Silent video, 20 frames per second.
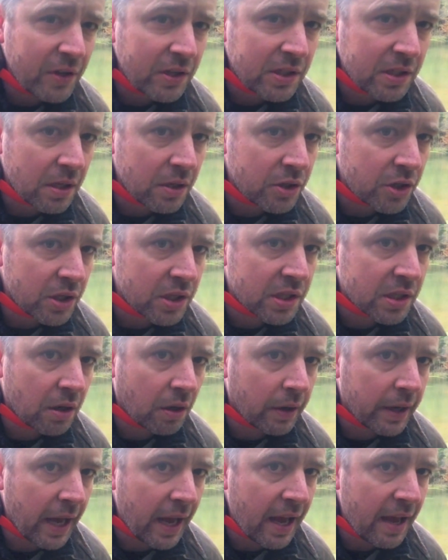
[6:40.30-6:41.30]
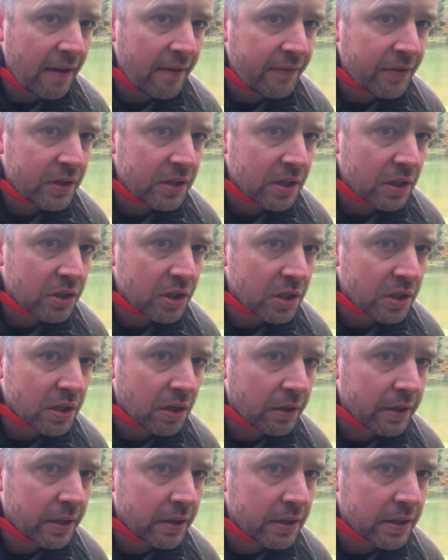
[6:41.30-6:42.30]
such a slight,
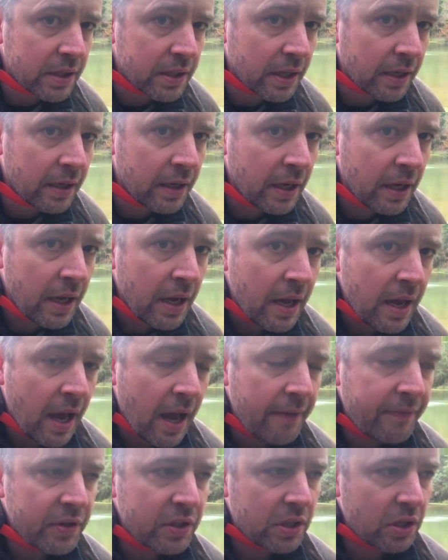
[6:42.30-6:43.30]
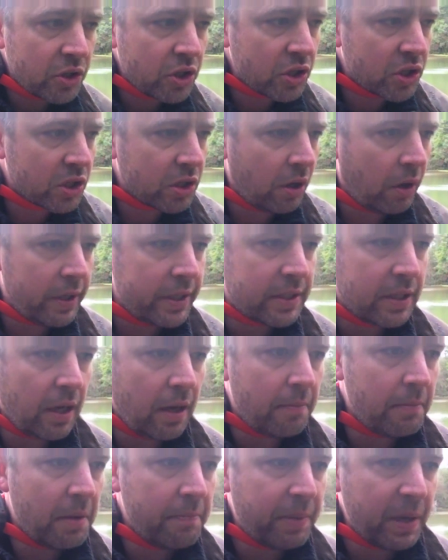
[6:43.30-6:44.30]
you can see that? Ever such a slight, it